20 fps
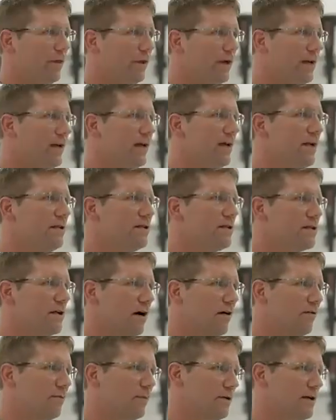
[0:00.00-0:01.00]
the needs
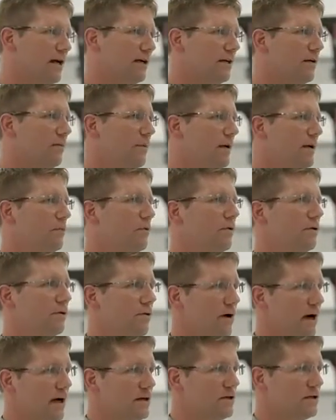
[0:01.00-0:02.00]
of protecting people in
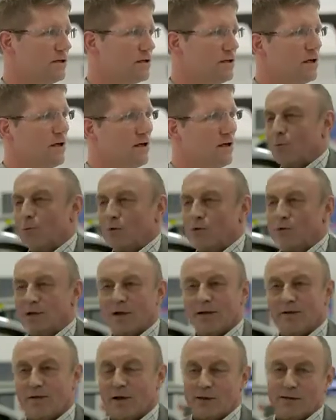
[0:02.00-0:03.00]
crashes. would
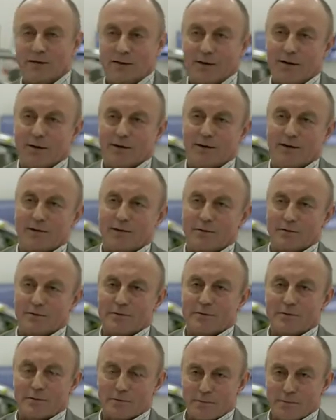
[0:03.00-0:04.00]
say that uh,
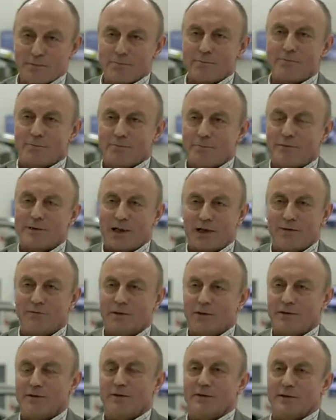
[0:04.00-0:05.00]

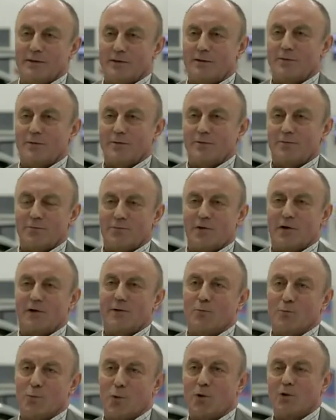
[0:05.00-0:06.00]
safety is a very
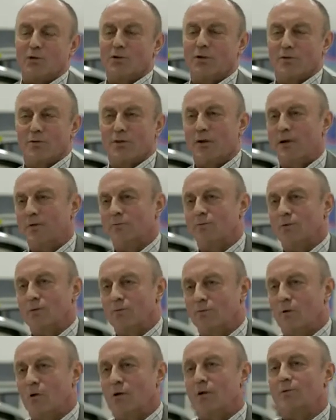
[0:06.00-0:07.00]
important thing for
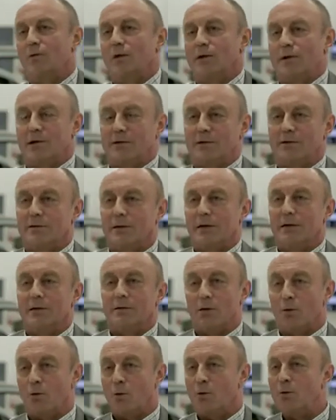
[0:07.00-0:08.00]
Volvo and it has
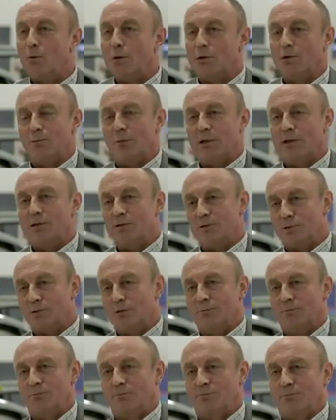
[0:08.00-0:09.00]
always been
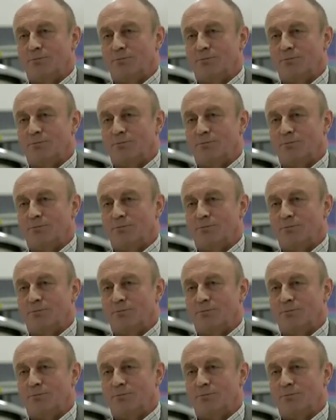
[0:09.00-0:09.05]
so.